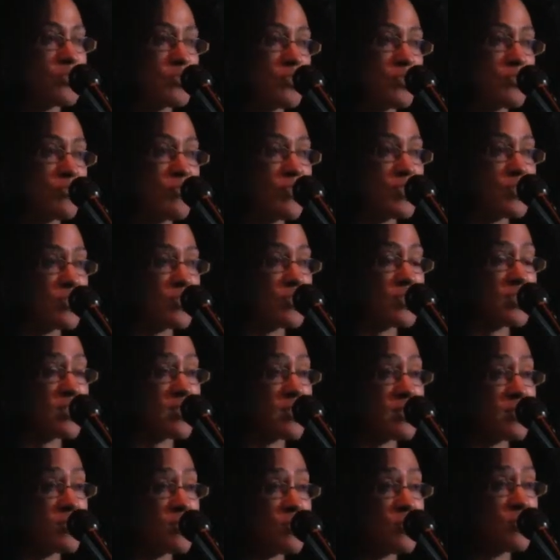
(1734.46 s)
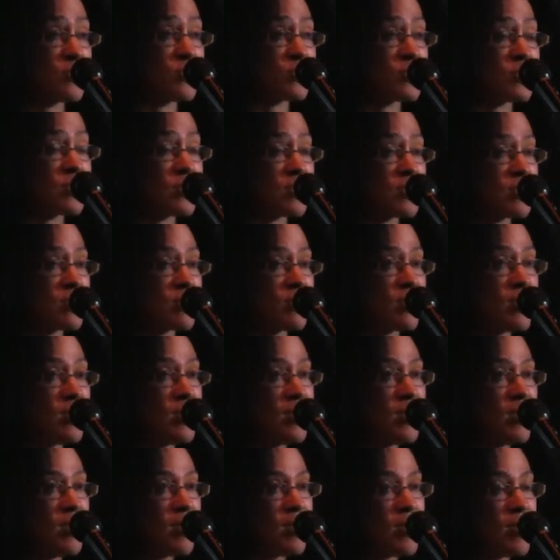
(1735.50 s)
source resources in schools. So
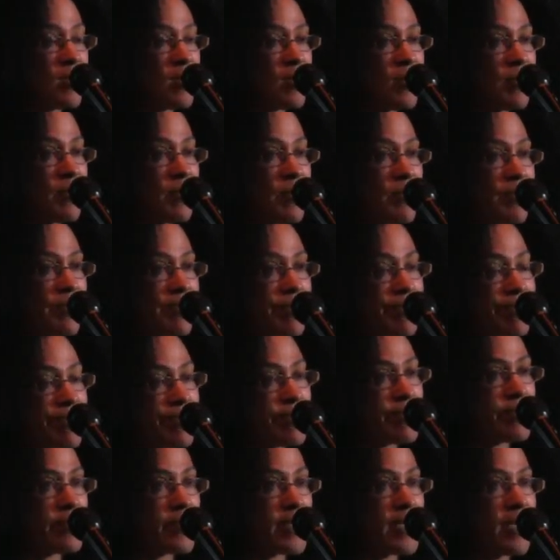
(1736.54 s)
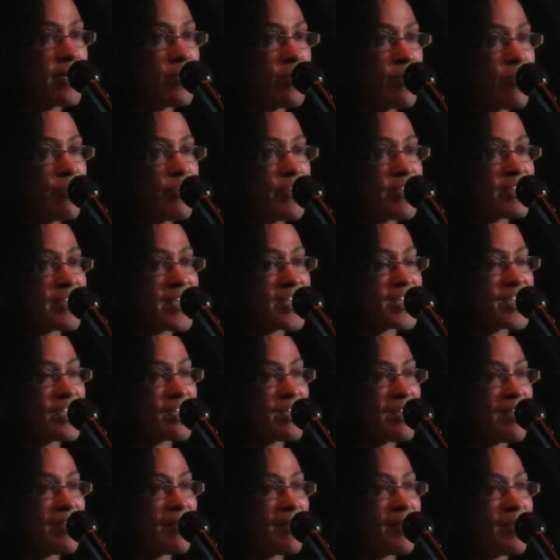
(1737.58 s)
I don't know if that's actually
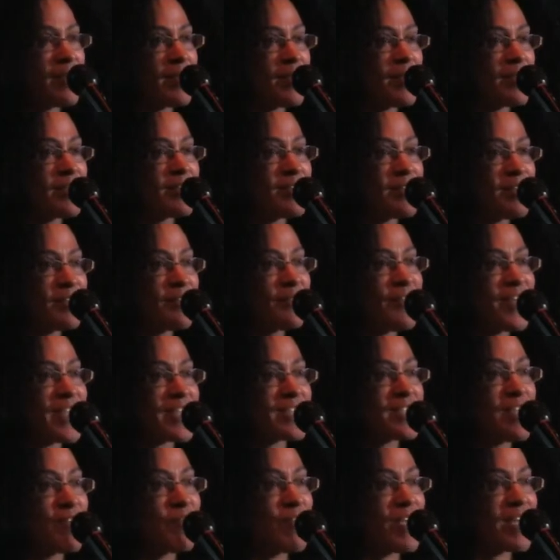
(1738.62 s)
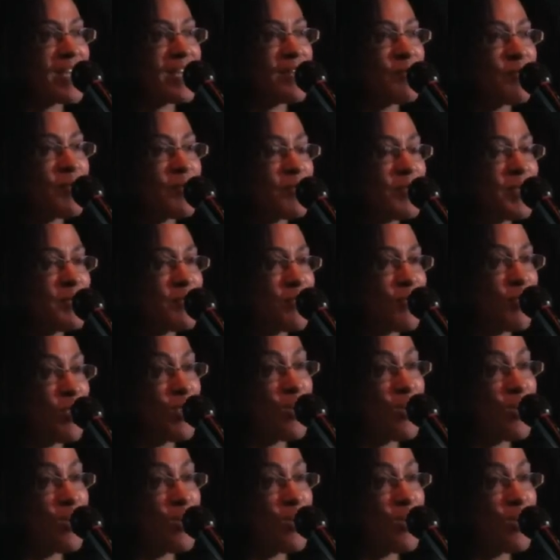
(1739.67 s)
going to affect directly what people